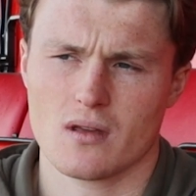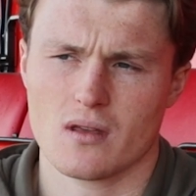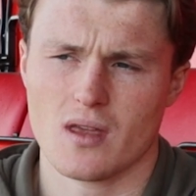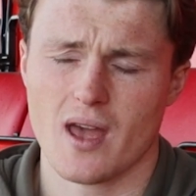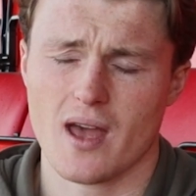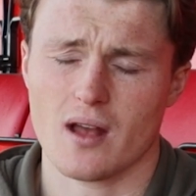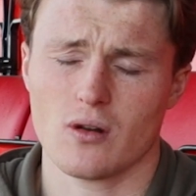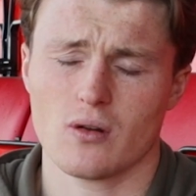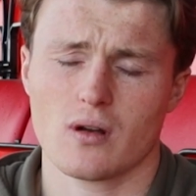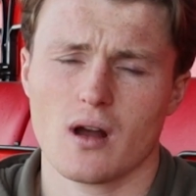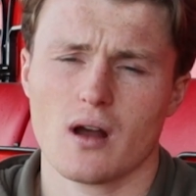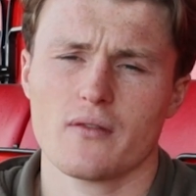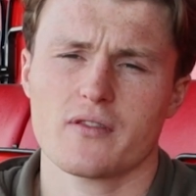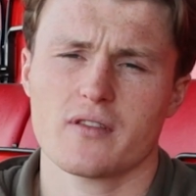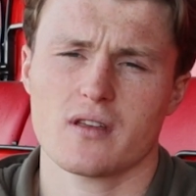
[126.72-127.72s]
Yeah, look,
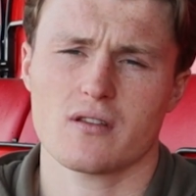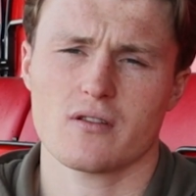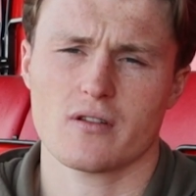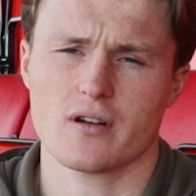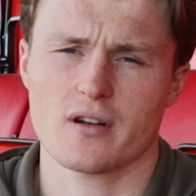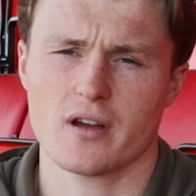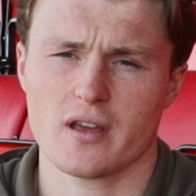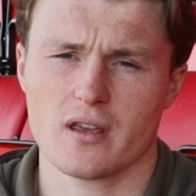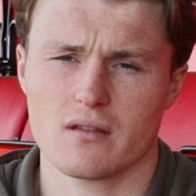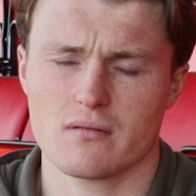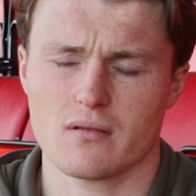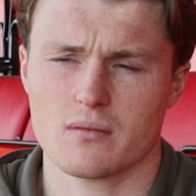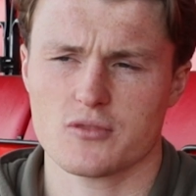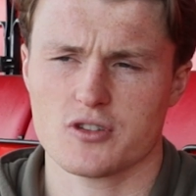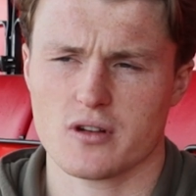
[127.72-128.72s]
obviously the other night,
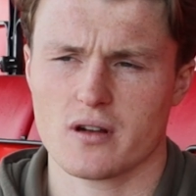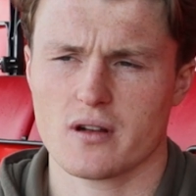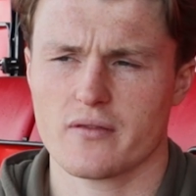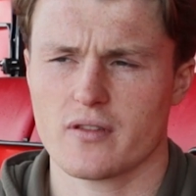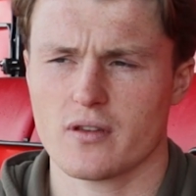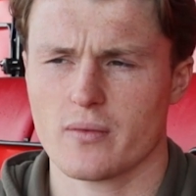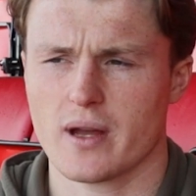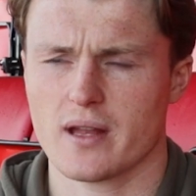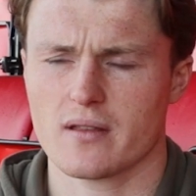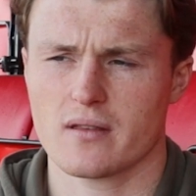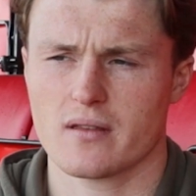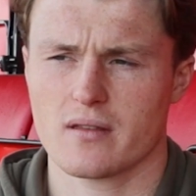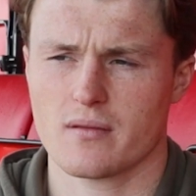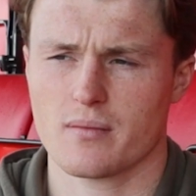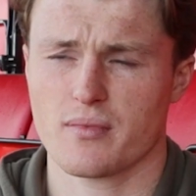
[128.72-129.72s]
I'm sure if you
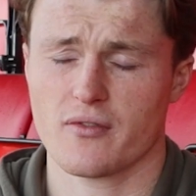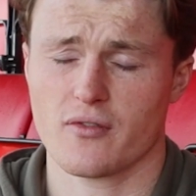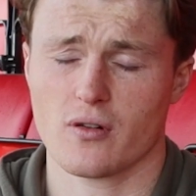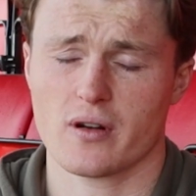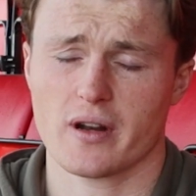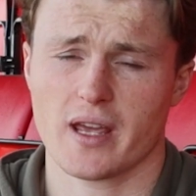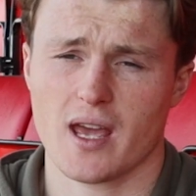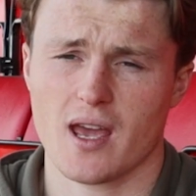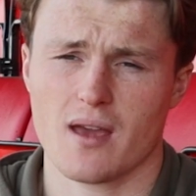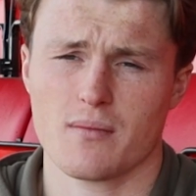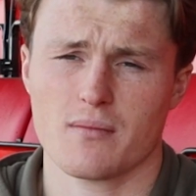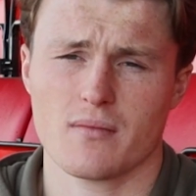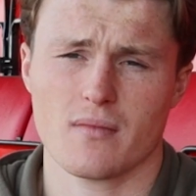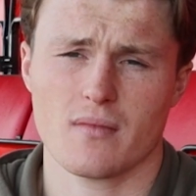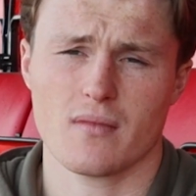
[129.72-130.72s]
went before the
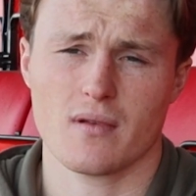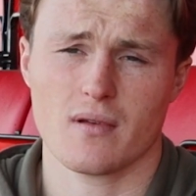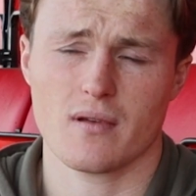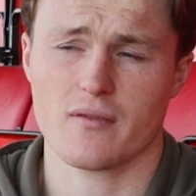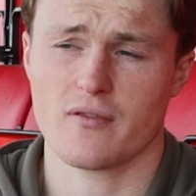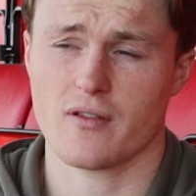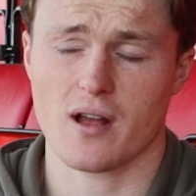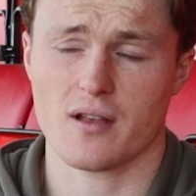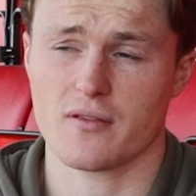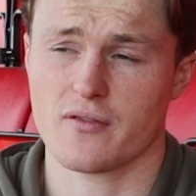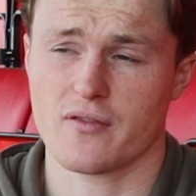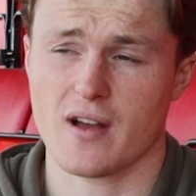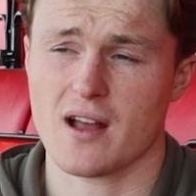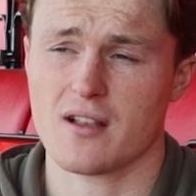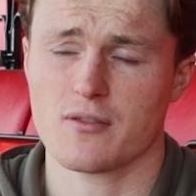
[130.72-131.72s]
game, as a
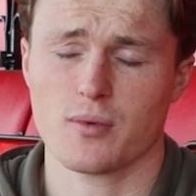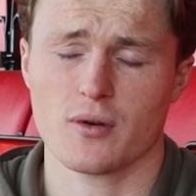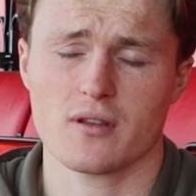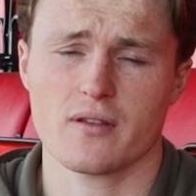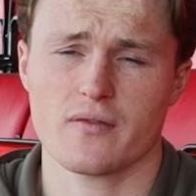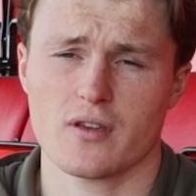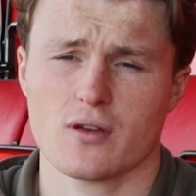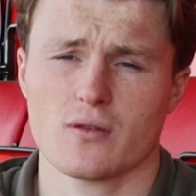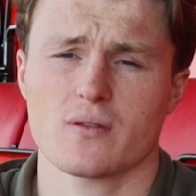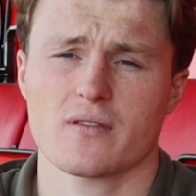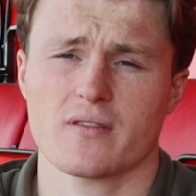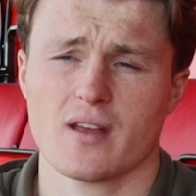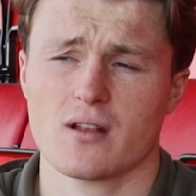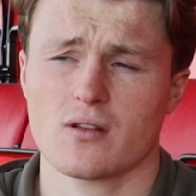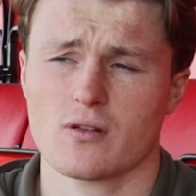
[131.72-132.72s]
fan's point of view and
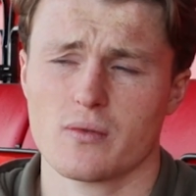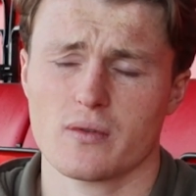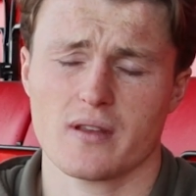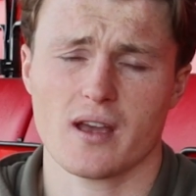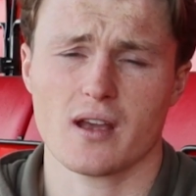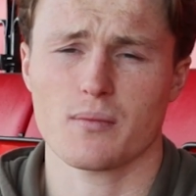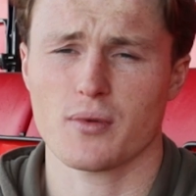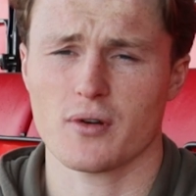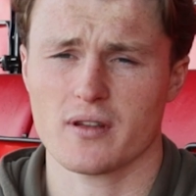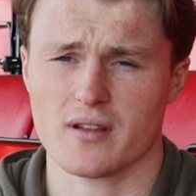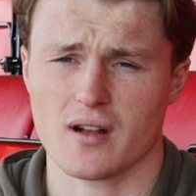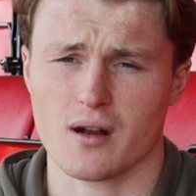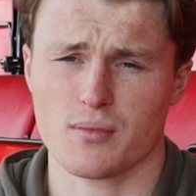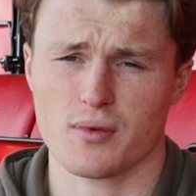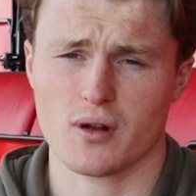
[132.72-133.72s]
said, look, we'll take a point
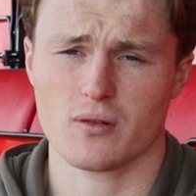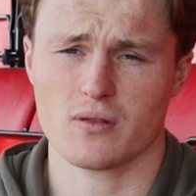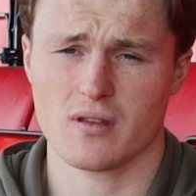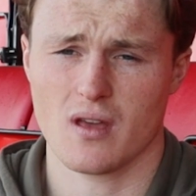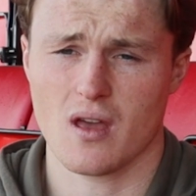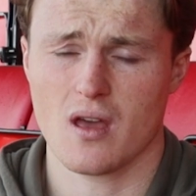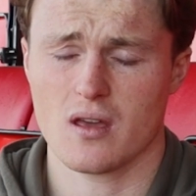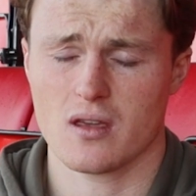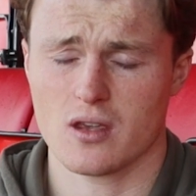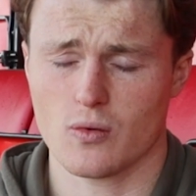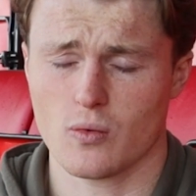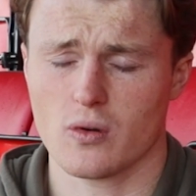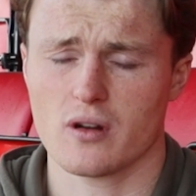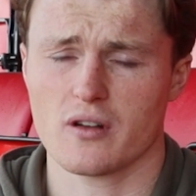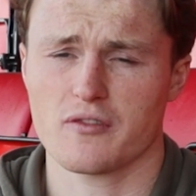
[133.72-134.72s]
to our you
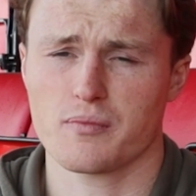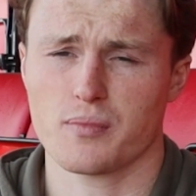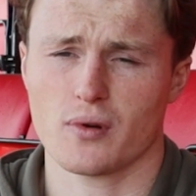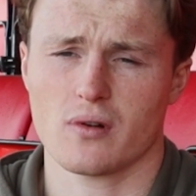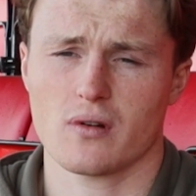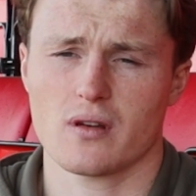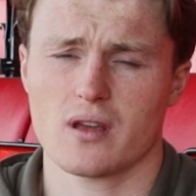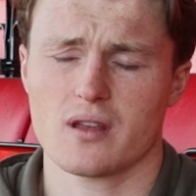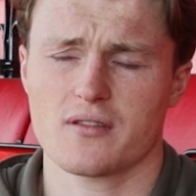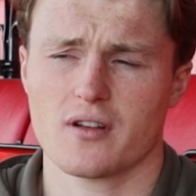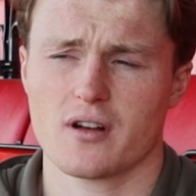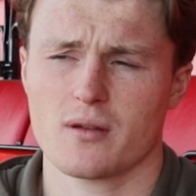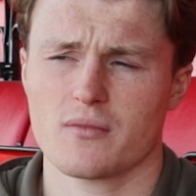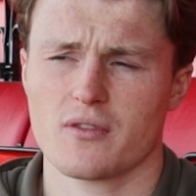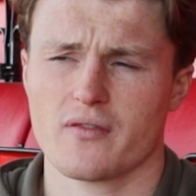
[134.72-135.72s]
would have. But in
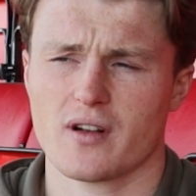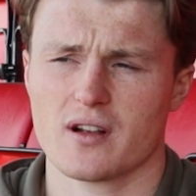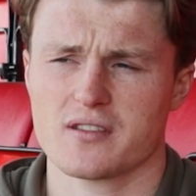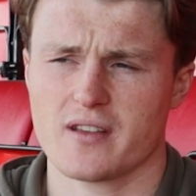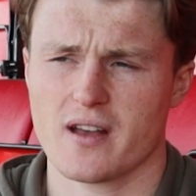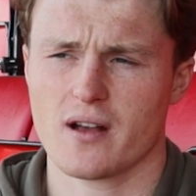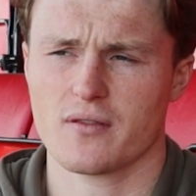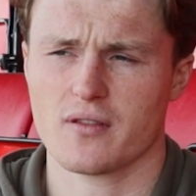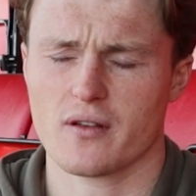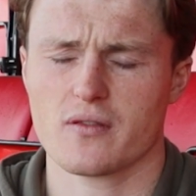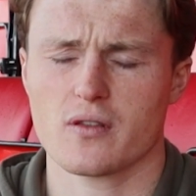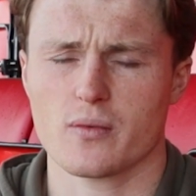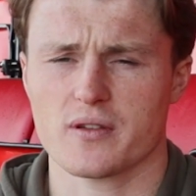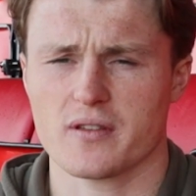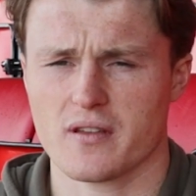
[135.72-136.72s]
terms of ourselves,
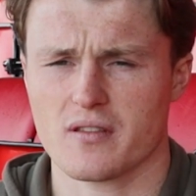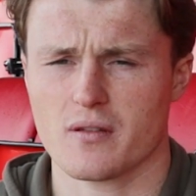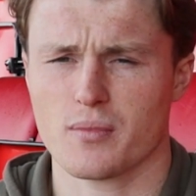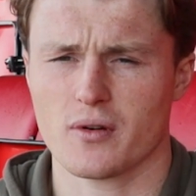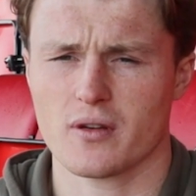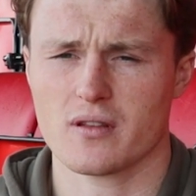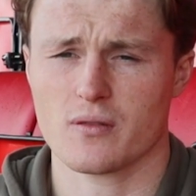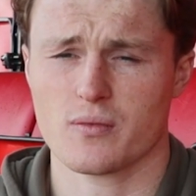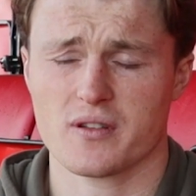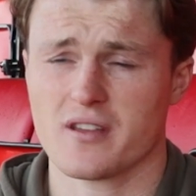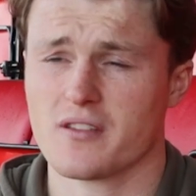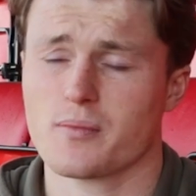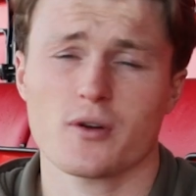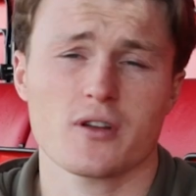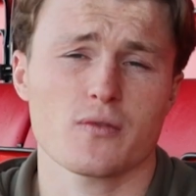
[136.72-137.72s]
obviously, we're disappointed. We're
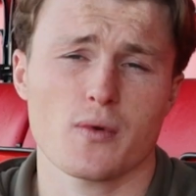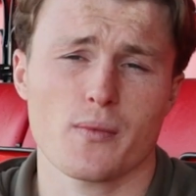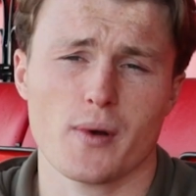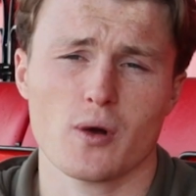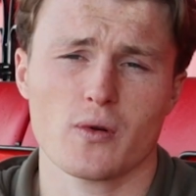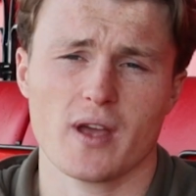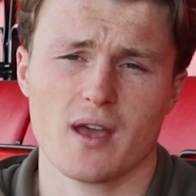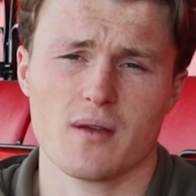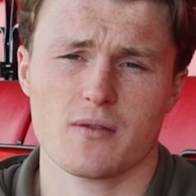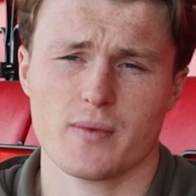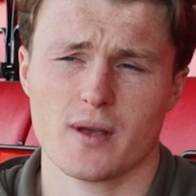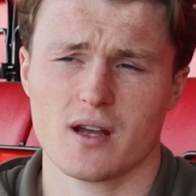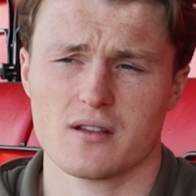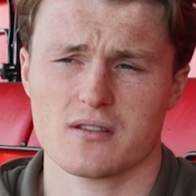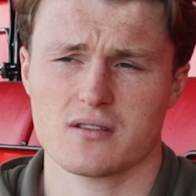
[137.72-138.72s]
disappointed with both games
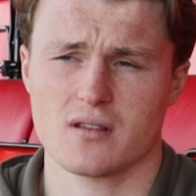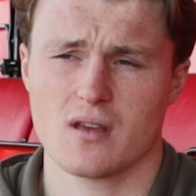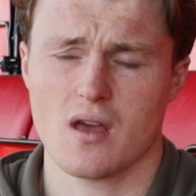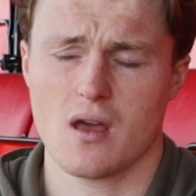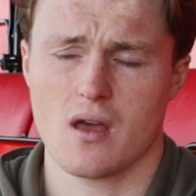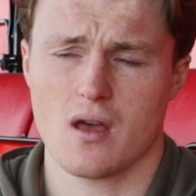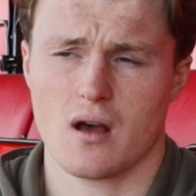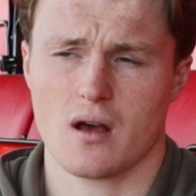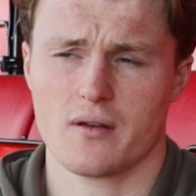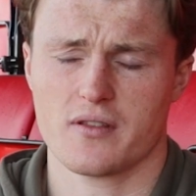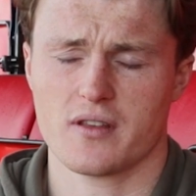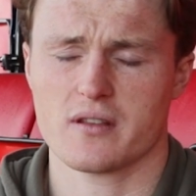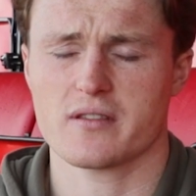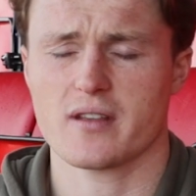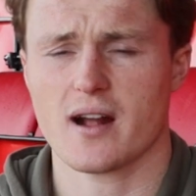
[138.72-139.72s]
because
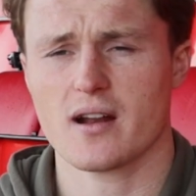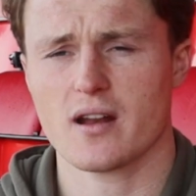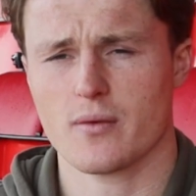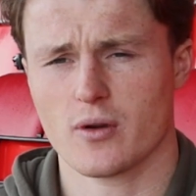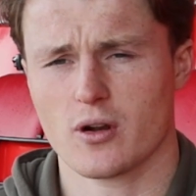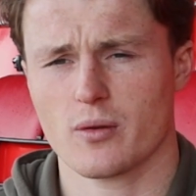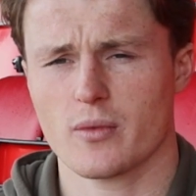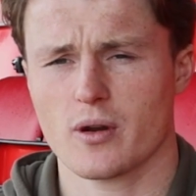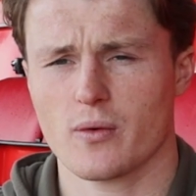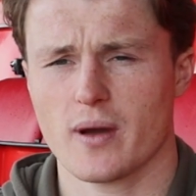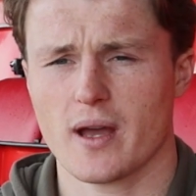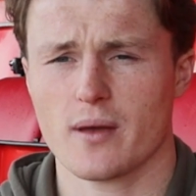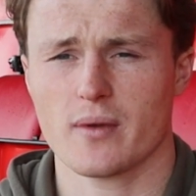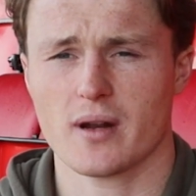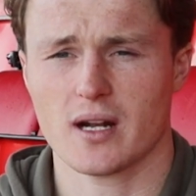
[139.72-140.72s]
obviously on Saturday we're coming
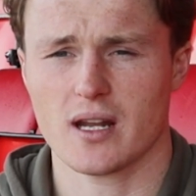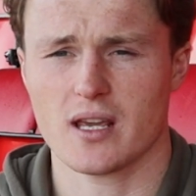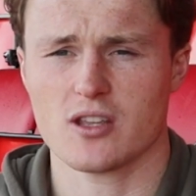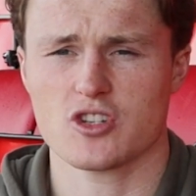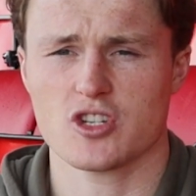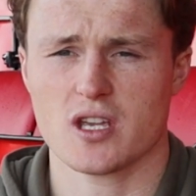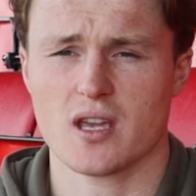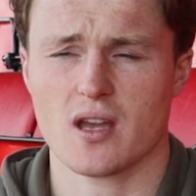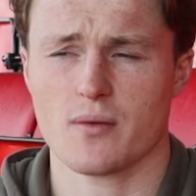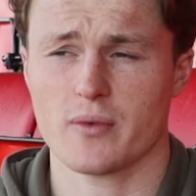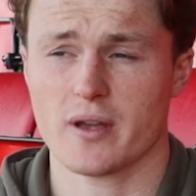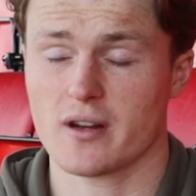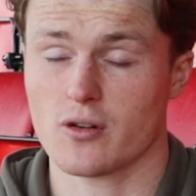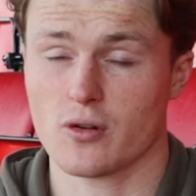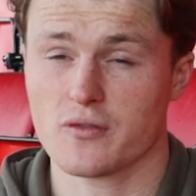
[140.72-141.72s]
away with a clean sheet and
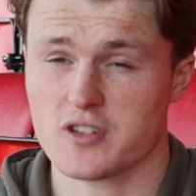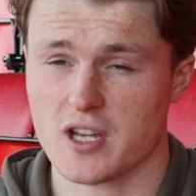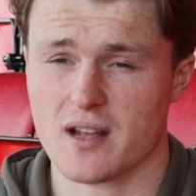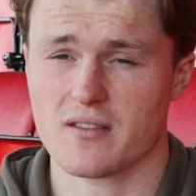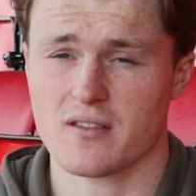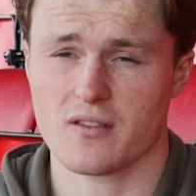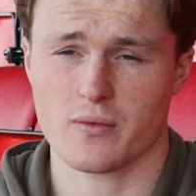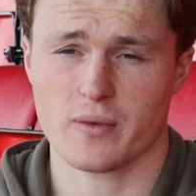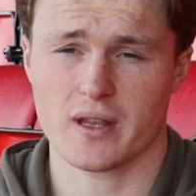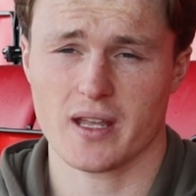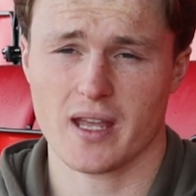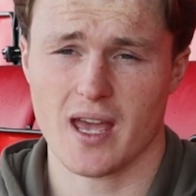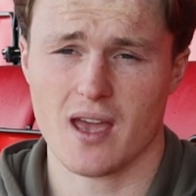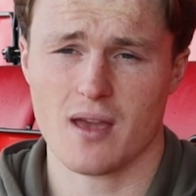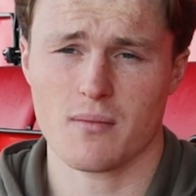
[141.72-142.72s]
we had enough chances to win
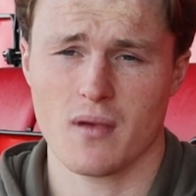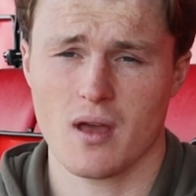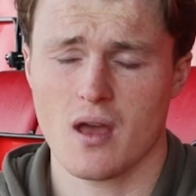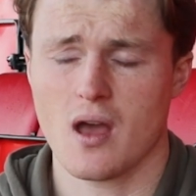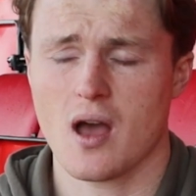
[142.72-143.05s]
the game.